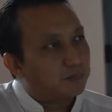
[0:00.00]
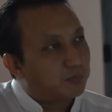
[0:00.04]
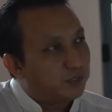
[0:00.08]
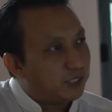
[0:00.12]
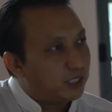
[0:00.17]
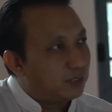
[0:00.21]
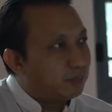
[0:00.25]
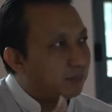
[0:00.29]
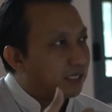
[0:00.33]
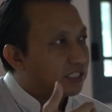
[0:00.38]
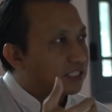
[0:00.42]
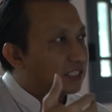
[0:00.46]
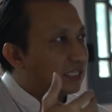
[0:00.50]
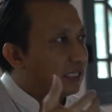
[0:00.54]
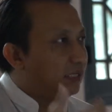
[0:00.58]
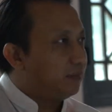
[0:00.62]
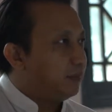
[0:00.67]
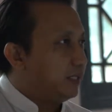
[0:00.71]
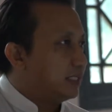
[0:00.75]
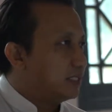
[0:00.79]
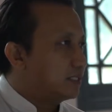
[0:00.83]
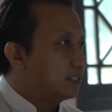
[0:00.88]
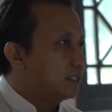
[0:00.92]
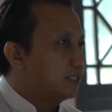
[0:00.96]
pretty much
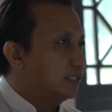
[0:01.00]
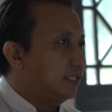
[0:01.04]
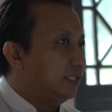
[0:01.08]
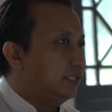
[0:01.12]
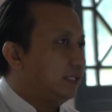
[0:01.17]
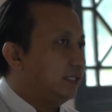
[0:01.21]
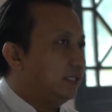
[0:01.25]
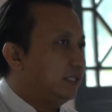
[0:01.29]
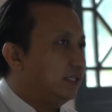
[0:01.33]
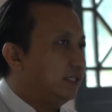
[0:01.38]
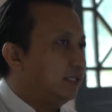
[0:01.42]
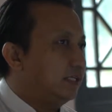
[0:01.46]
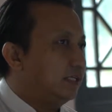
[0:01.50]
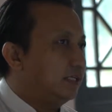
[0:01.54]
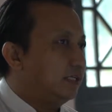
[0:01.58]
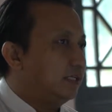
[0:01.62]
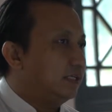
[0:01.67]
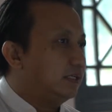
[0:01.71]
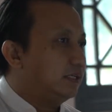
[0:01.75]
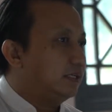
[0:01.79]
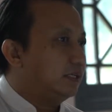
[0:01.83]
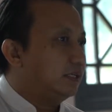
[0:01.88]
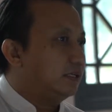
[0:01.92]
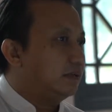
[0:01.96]
limits the
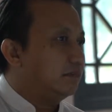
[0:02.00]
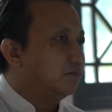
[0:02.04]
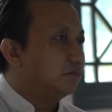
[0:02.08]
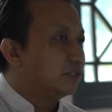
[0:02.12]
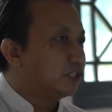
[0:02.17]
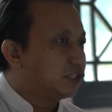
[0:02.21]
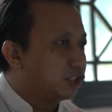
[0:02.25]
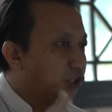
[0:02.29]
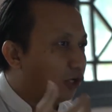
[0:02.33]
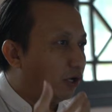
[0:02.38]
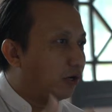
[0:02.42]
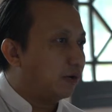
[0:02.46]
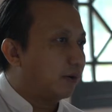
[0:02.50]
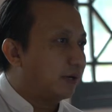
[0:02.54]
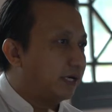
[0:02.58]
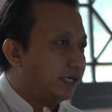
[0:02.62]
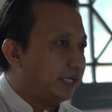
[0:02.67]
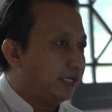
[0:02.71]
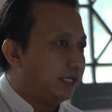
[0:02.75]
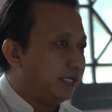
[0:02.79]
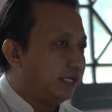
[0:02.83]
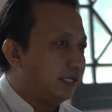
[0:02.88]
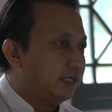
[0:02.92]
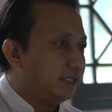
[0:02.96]

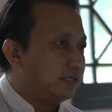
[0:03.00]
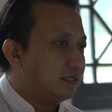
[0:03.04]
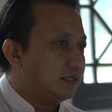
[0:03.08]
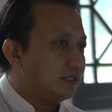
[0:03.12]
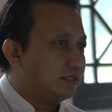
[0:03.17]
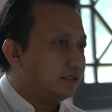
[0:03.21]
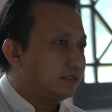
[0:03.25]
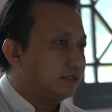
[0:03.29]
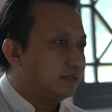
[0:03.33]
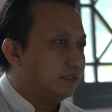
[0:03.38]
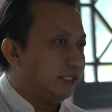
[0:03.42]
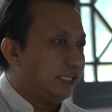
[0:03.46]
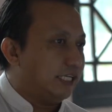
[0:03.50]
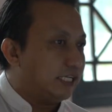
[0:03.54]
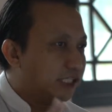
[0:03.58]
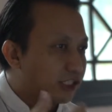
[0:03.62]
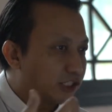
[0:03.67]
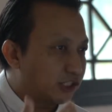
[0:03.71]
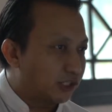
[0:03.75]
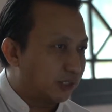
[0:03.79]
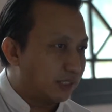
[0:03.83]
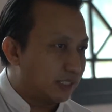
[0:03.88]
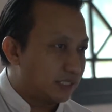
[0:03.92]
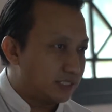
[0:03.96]
majority
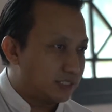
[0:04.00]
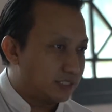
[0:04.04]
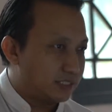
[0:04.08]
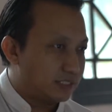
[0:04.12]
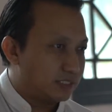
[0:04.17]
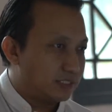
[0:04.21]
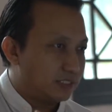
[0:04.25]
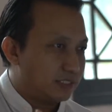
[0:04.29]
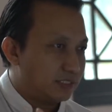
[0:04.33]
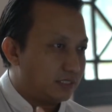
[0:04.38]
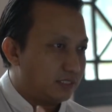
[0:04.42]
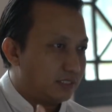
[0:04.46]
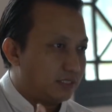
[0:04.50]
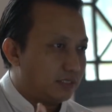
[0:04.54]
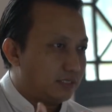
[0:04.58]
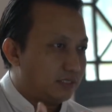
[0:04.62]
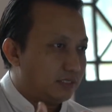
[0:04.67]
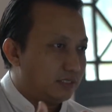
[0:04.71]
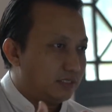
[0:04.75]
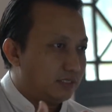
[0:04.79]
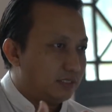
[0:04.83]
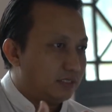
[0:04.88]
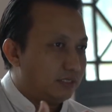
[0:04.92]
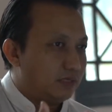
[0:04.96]
interests
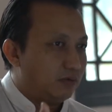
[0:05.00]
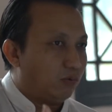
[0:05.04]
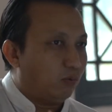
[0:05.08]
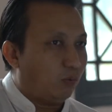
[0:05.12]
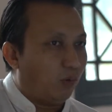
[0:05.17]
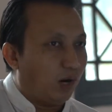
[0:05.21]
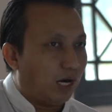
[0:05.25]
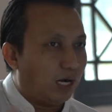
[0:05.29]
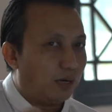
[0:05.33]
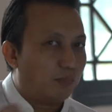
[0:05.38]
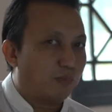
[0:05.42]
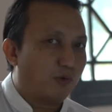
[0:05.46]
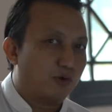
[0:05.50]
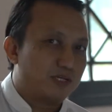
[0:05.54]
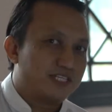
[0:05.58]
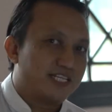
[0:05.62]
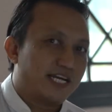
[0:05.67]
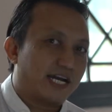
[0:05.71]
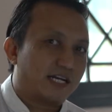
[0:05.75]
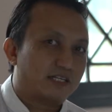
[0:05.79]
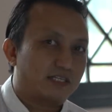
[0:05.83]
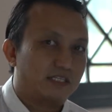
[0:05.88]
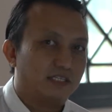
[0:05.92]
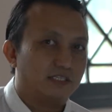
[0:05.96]
while
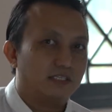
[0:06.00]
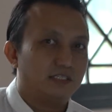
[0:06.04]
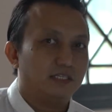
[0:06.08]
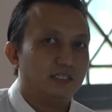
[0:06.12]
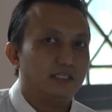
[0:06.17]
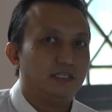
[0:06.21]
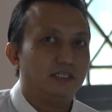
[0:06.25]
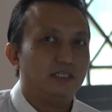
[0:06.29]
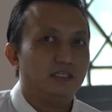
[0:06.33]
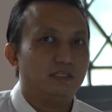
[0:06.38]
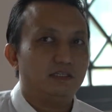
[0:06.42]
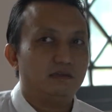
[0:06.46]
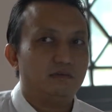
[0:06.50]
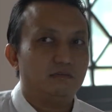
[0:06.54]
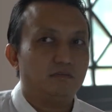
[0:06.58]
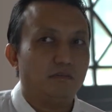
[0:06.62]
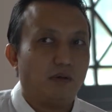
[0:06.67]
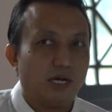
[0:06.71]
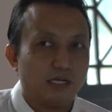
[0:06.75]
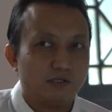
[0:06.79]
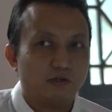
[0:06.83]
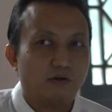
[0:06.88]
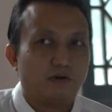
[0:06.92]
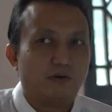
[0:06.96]
protecting the
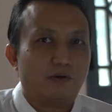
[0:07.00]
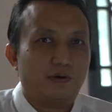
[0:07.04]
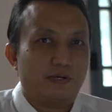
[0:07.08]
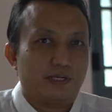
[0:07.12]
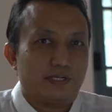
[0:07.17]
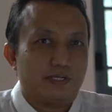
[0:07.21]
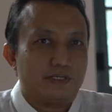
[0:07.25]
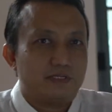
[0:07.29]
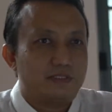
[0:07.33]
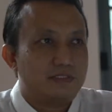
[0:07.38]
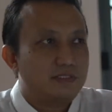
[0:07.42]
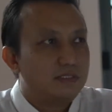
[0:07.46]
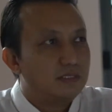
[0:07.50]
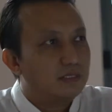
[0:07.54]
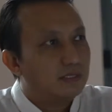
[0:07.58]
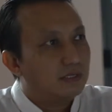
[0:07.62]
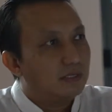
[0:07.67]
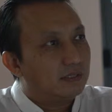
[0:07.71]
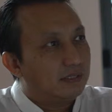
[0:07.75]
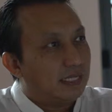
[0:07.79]
minorities.